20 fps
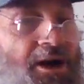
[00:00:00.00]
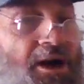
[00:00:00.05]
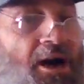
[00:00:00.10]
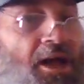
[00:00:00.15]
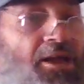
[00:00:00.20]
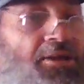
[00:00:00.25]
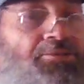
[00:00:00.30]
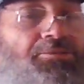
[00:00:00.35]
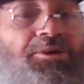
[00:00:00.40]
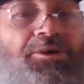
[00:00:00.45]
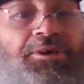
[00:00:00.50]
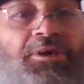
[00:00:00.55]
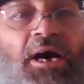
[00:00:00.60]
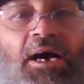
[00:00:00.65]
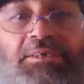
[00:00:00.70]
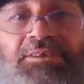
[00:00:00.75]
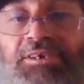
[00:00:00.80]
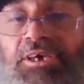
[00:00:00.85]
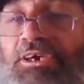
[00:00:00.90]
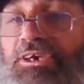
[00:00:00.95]
Hollywood.
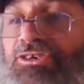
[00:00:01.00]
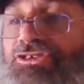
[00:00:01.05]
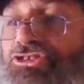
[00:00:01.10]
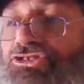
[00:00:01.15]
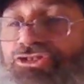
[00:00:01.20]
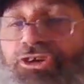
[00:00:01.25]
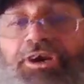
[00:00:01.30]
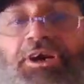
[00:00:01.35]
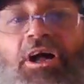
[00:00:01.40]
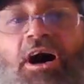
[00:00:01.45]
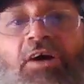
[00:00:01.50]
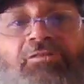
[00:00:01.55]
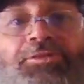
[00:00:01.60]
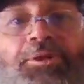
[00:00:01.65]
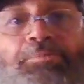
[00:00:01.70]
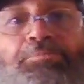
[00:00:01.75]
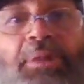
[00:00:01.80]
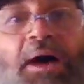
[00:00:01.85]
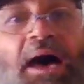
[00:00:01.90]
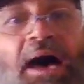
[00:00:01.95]
I tell you straight off
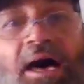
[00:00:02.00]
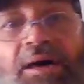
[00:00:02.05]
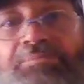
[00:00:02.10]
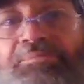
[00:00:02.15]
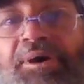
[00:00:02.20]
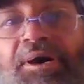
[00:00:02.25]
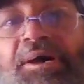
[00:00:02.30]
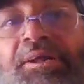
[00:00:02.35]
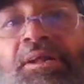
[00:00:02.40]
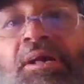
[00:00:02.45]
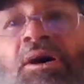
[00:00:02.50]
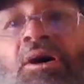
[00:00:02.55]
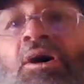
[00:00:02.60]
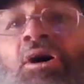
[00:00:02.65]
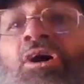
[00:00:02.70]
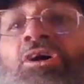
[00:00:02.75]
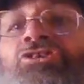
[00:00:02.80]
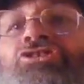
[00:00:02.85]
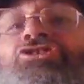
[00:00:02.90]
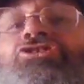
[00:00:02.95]
the bat, man
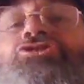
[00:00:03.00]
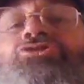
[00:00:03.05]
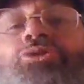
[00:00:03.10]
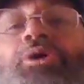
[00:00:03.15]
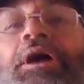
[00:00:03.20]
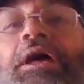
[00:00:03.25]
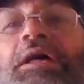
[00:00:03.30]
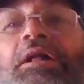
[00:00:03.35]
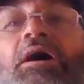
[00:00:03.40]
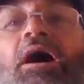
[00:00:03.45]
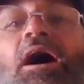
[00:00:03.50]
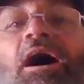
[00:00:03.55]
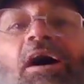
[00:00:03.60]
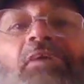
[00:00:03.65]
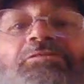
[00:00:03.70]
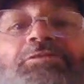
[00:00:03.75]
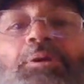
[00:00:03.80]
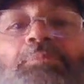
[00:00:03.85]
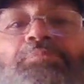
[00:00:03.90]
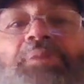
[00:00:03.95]
straight
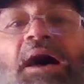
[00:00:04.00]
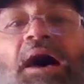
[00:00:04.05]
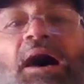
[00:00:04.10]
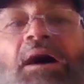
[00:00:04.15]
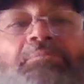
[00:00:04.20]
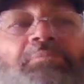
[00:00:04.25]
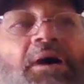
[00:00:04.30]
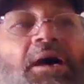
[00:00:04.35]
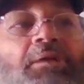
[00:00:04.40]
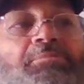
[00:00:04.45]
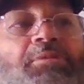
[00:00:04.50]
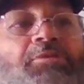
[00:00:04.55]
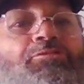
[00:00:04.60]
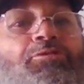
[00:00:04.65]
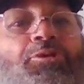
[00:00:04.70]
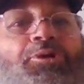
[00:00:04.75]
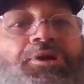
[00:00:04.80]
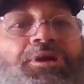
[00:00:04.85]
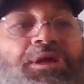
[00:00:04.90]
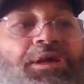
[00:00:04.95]
off the bat, man.
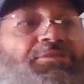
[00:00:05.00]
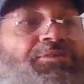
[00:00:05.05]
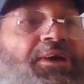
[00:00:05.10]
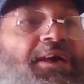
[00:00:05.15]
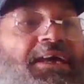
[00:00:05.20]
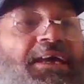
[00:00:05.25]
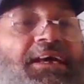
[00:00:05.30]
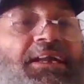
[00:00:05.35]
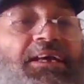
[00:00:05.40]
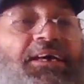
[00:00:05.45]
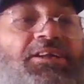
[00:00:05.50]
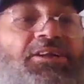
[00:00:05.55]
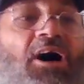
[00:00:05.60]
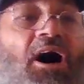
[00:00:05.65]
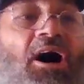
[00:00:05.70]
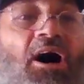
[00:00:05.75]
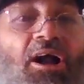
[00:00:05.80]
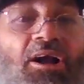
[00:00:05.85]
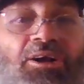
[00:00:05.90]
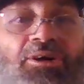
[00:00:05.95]
Before you even get into
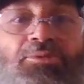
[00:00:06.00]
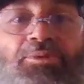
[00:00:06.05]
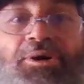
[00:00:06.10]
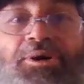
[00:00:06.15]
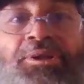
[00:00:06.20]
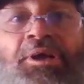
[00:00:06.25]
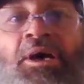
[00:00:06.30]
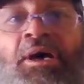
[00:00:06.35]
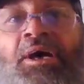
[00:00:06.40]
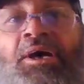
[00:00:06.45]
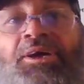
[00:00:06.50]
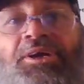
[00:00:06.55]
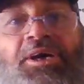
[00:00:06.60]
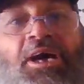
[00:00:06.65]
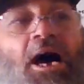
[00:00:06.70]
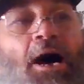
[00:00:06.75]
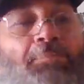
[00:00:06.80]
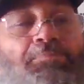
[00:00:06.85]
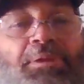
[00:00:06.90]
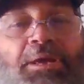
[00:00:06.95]
Hollywood, you
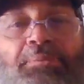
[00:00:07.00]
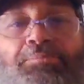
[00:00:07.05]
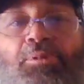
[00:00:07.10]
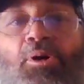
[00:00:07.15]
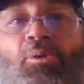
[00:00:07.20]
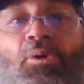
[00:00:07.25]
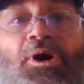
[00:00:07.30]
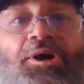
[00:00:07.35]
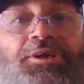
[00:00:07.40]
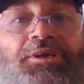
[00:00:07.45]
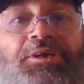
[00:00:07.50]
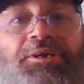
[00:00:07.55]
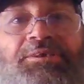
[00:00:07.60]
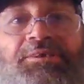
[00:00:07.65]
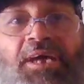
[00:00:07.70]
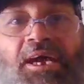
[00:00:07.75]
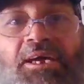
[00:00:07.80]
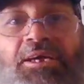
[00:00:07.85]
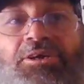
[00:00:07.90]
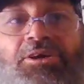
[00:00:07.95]
got people wanting you to
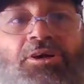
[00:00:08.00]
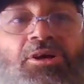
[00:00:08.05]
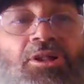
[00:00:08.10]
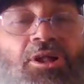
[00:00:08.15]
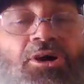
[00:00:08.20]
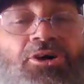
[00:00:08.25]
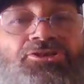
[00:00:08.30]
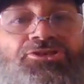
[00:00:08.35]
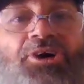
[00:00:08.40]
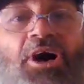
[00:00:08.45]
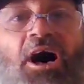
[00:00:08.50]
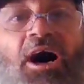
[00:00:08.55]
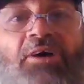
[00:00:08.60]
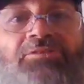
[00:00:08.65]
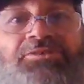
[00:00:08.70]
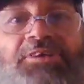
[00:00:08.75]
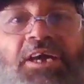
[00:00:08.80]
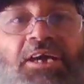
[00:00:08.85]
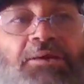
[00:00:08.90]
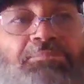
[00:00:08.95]
take your clothes
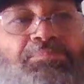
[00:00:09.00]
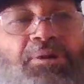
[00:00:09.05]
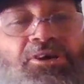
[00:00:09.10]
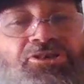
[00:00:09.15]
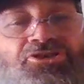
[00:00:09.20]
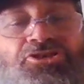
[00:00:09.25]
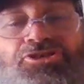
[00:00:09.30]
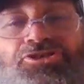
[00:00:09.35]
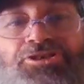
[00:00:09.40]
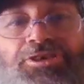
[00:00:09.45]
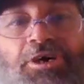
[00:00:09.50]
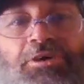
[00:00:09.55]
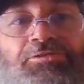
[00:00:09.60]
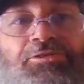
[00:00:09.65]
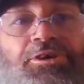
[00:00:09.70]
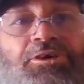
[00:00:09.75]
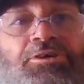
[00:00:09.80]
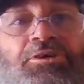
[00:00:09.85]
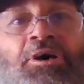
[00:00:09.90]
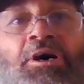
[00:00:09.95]
off, take pictures of
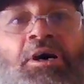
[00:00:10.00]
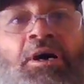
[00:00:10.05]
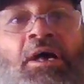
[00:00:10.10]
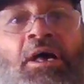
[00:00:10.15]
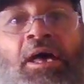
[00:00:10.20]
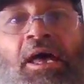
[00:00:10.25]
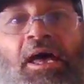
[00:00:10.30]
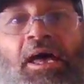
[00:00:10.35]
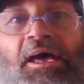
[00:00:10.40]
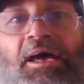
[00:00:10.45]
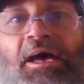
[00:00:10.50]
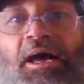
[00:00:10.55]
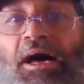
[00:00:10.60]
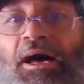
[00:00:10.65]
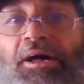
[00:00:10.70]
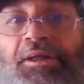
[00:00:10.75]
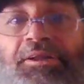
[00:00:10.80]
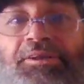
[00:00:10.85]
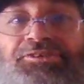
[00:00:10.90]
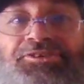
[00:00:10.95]
you,
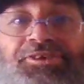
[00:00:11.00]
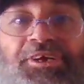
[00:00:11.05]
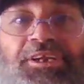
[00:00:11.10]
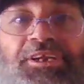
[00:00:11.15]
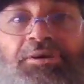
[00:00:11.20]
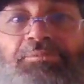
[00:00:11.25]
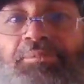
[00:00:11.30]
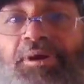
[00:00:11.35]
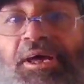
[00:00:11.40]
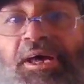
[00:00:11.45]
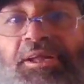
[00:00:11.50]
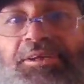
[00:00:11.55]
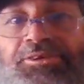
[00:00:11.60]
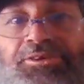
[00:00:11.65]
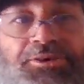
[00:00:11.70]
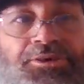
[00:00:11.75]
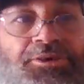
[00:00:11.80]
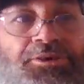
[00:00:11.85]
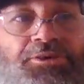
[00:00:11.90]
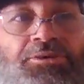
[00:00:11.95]
and send them in
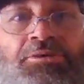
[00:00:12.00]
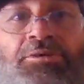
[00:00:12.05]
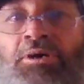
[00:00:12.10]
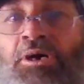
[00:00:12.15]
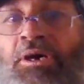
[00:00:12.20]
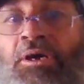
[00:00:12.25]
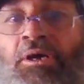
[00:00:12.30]
to